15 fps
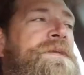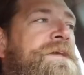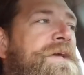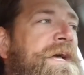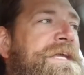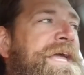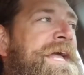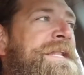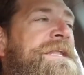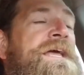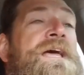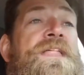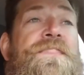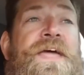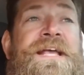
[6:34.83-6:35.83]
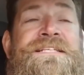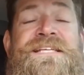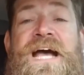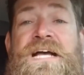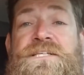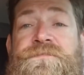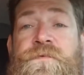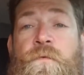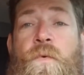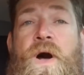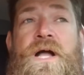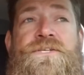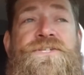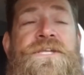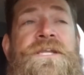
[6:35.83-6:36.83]
Again, thanks, guys, for
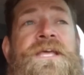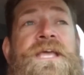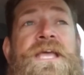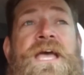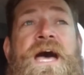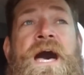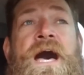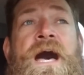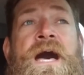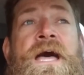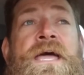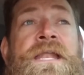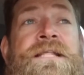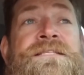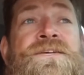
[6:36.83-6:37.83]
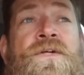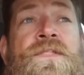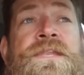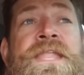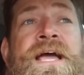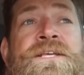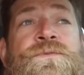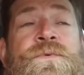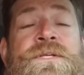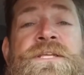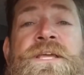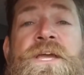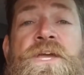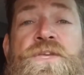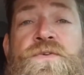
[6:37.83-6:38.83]
watching, and until the next one,
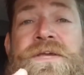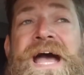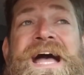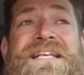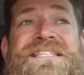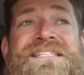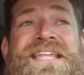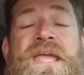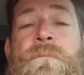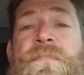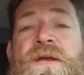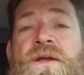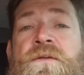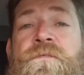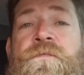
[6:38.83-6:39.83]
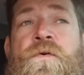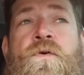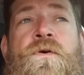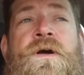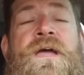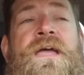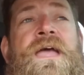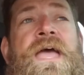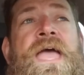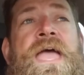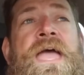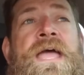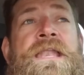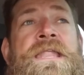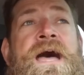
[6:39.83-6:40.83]
you guys stay beardiful,
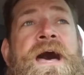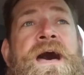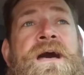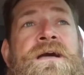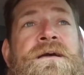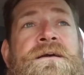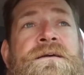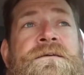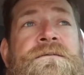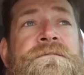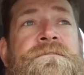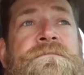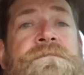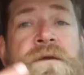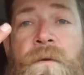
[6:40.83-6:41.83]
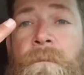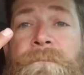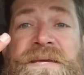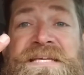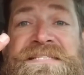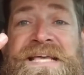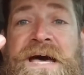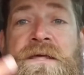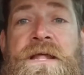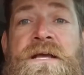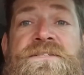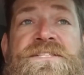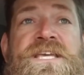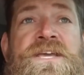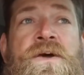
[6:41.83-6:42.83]
and peace out. I'll
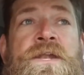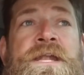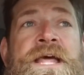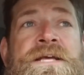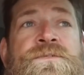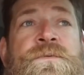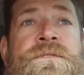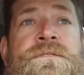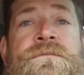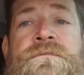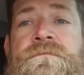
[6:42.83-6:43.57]
see you on the next one.